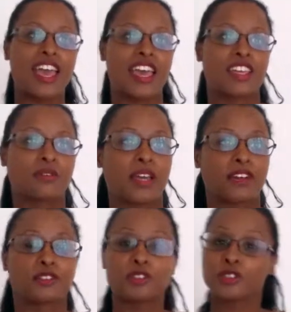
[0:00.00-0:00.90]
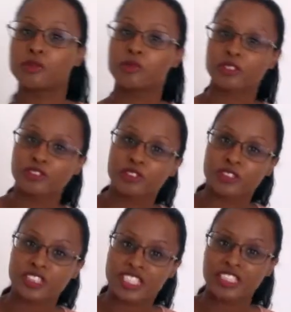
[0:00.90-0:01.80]
and we have two
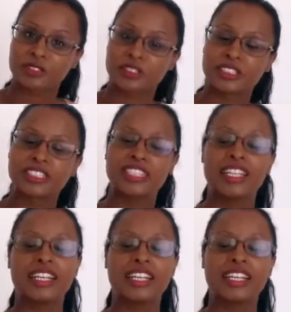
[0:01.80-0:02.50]
beautiful children